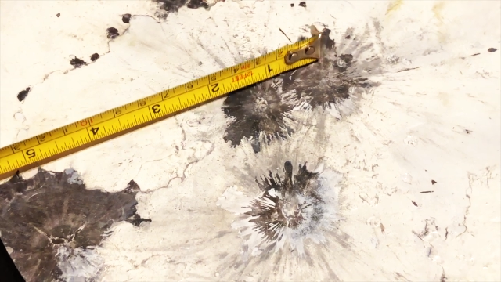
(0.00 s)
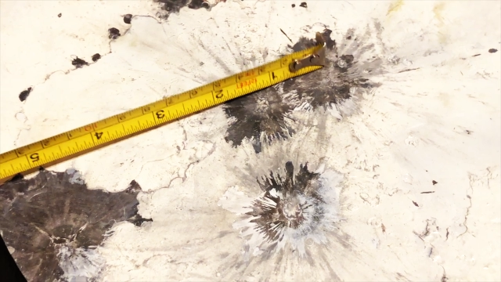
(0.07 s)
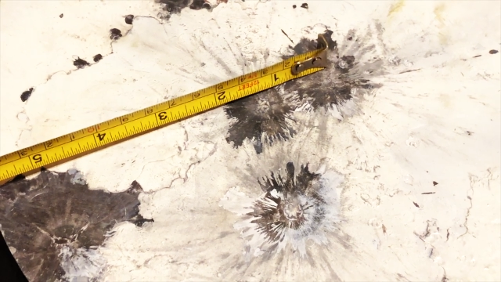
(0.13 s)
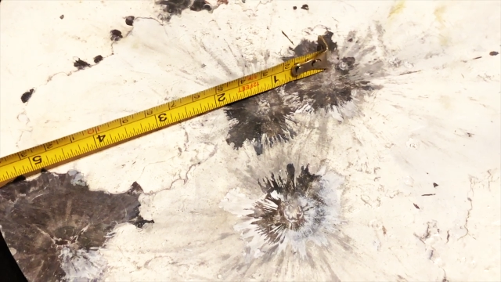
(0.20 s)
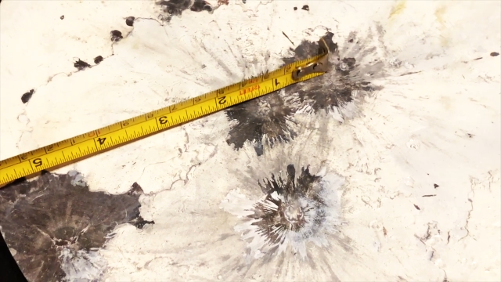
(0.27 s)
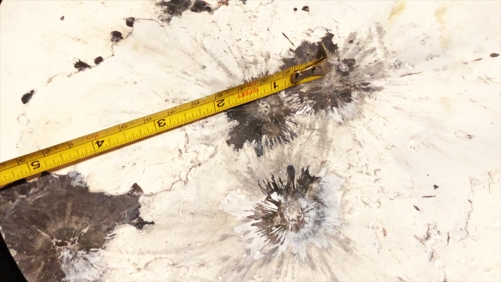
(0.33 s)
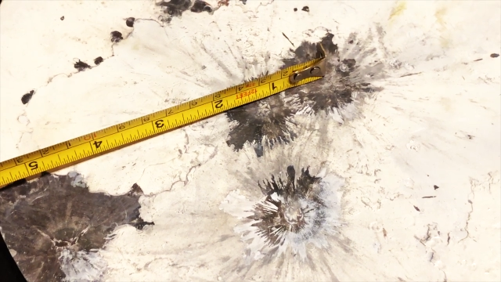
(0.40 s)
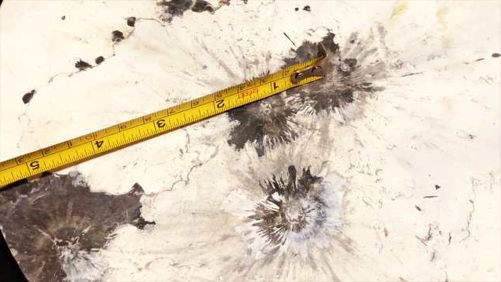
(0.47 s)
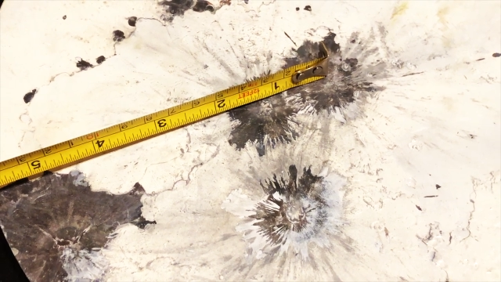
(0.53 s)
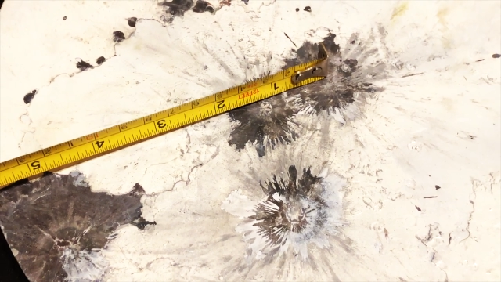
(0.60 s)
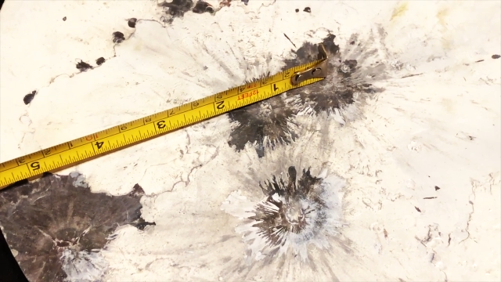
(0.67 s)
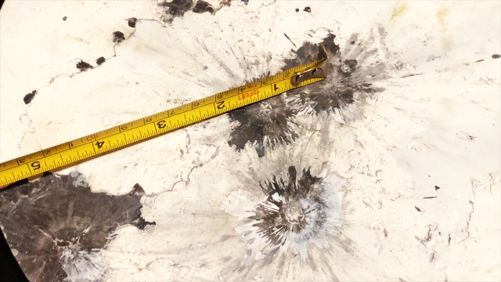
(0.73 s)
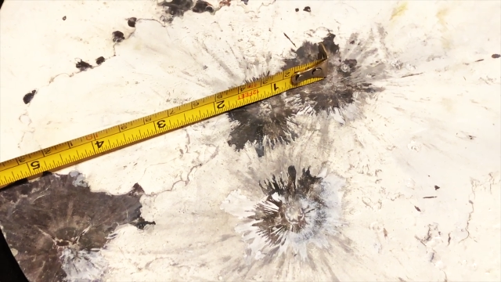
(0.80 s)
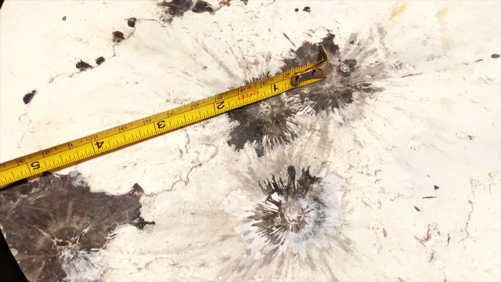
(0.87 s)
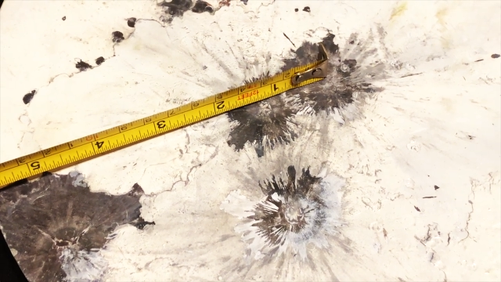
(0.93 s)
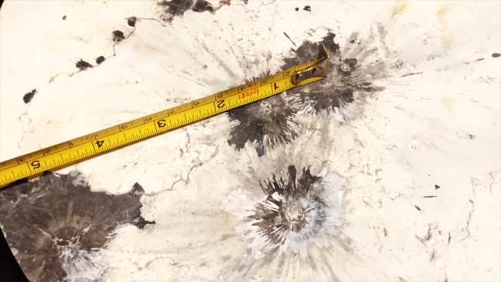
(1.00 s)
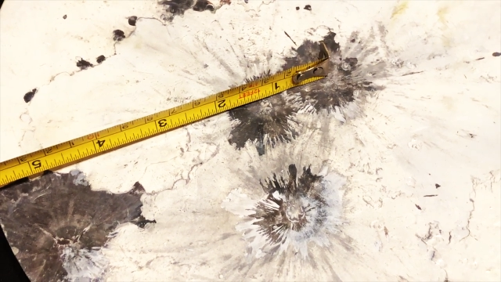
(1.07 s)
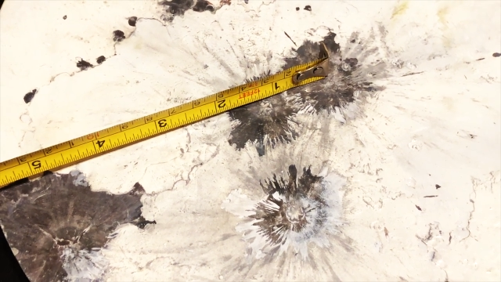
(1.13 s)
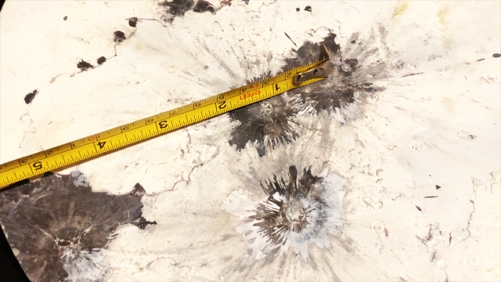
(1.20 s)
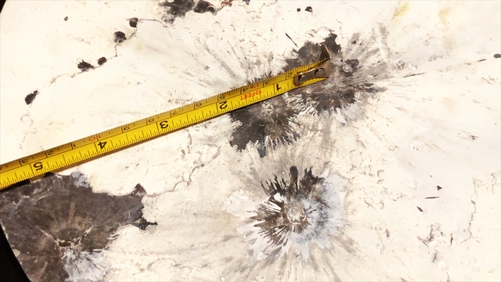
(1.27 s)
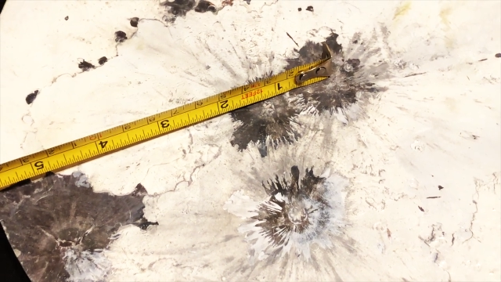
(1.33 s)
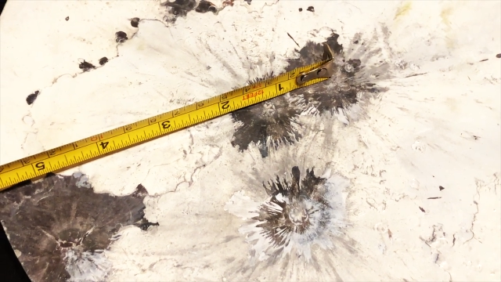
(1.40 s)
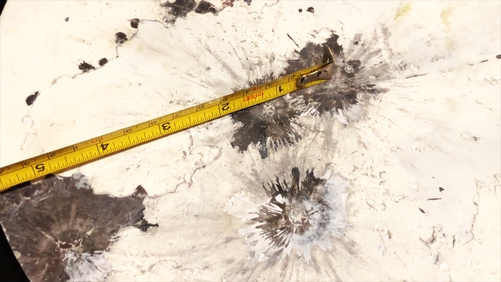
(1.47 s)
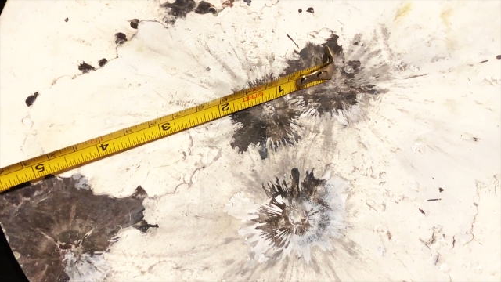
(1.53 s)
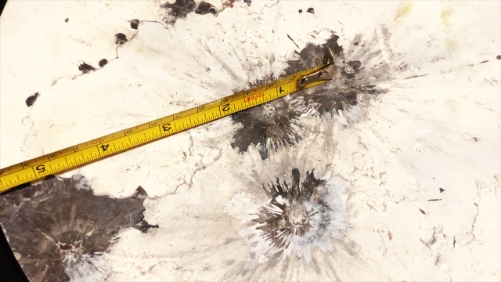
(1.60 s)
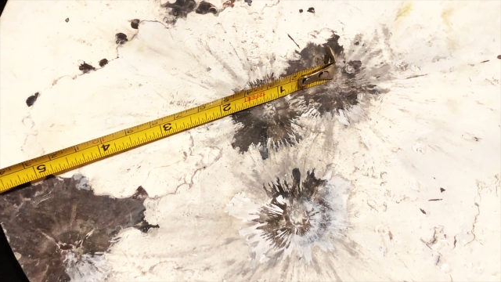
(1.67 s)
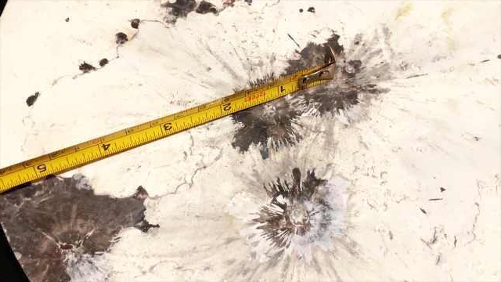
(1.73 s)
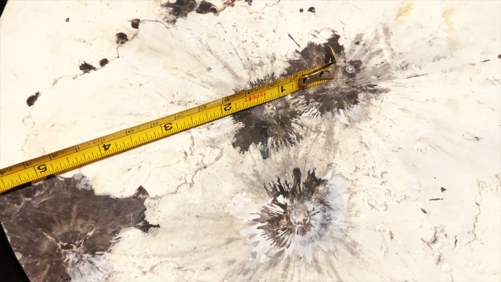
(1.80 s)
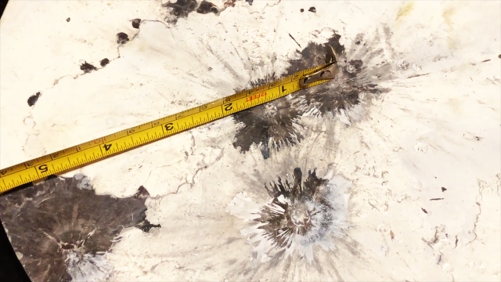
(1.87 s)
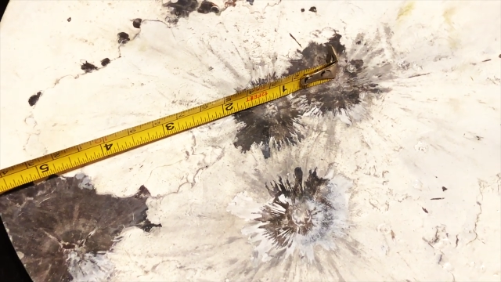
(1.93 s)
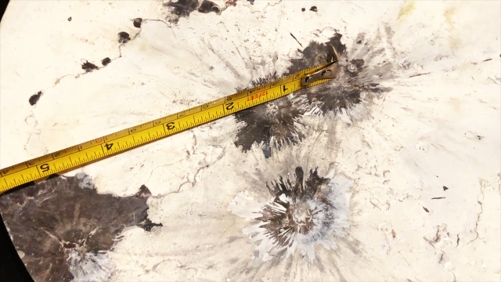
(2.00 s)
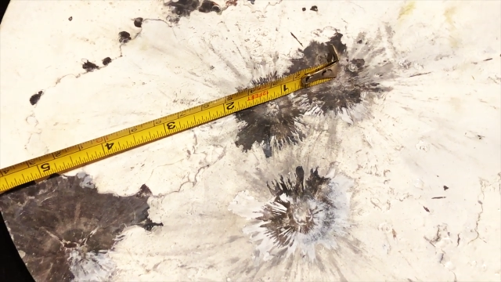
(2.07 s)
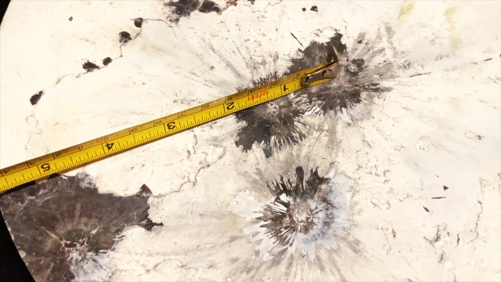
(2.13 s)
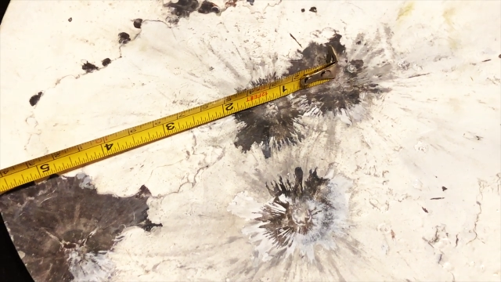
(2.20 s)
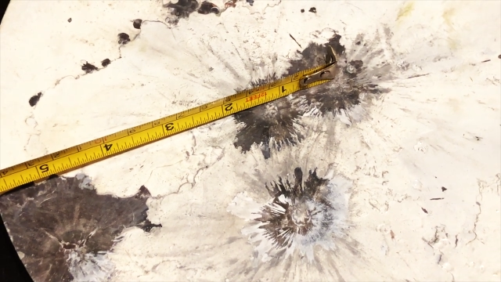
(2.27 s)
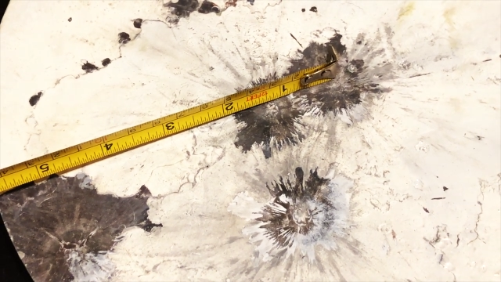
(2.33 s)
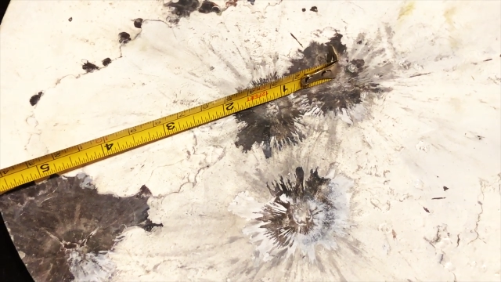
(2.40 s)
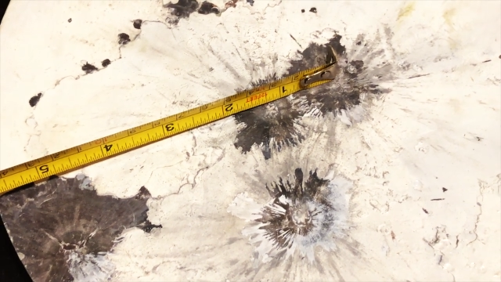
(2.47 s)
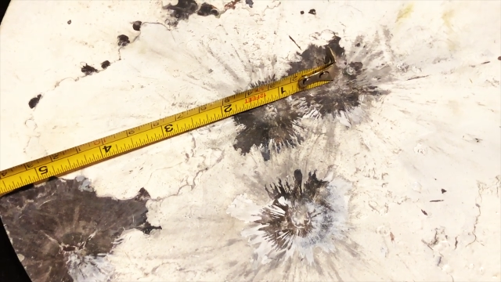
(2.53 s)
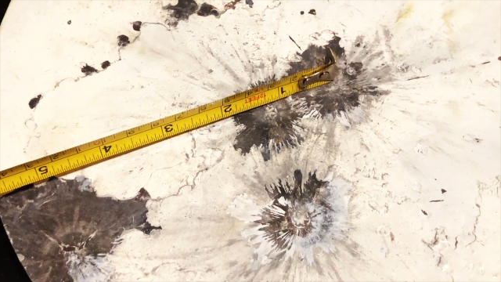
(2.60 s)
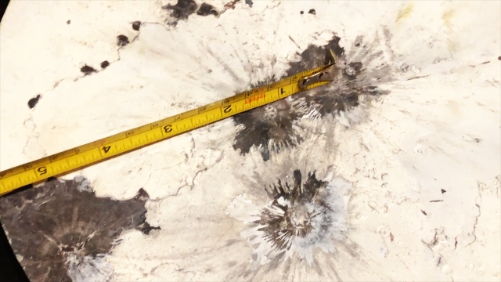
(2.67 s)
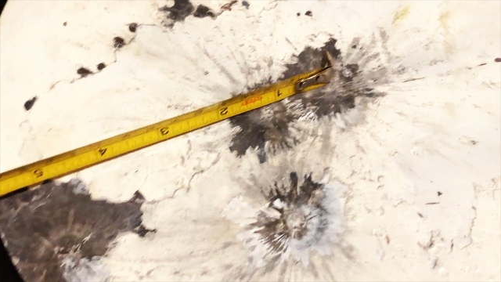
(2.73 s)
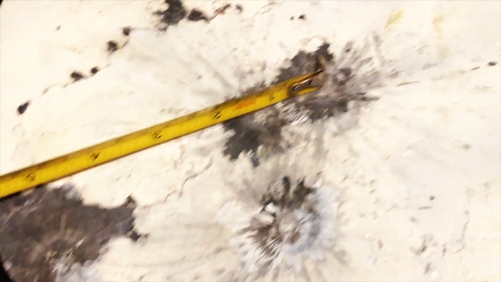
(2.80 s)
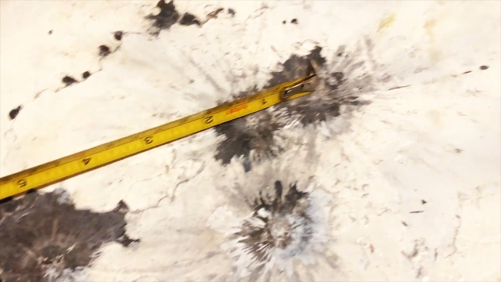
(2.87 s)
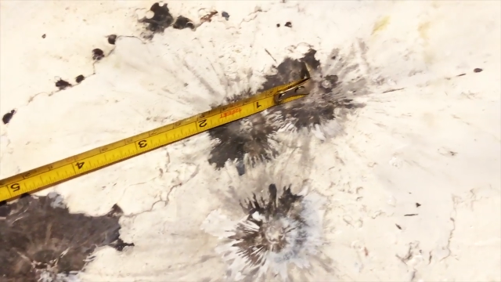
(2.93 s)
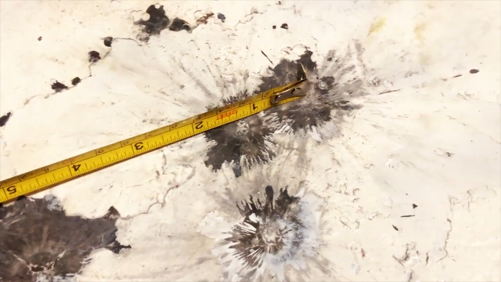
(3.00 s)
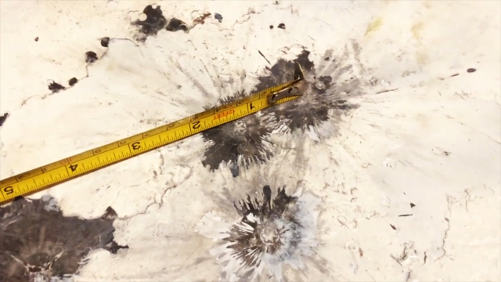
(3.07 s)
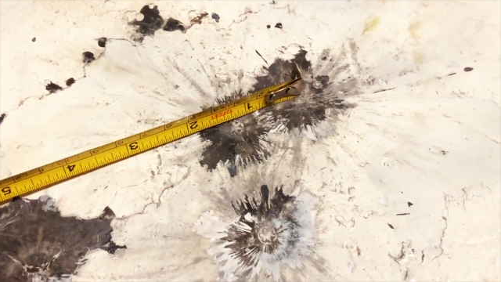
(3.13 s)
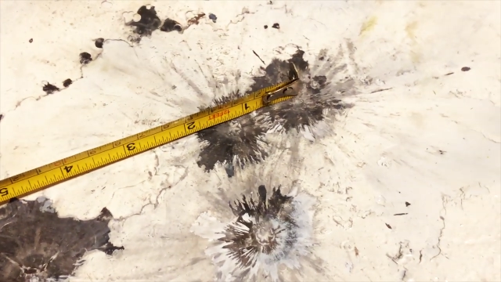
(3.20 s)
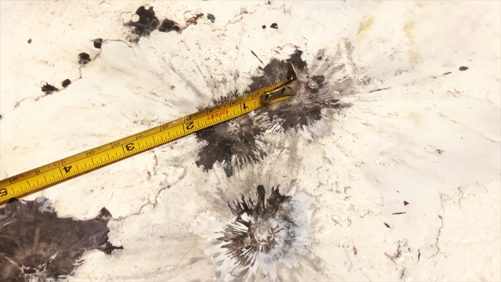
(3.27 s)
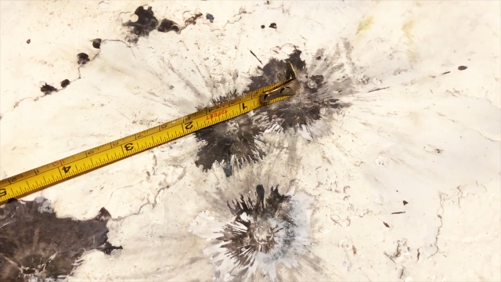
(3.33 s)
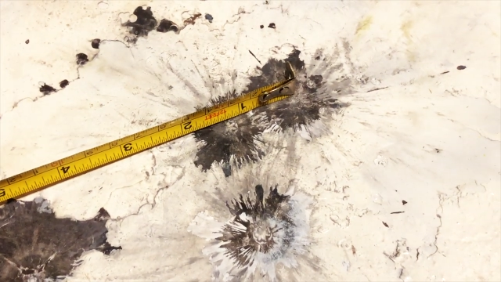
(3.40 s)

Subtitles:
[unreadable: no face in view]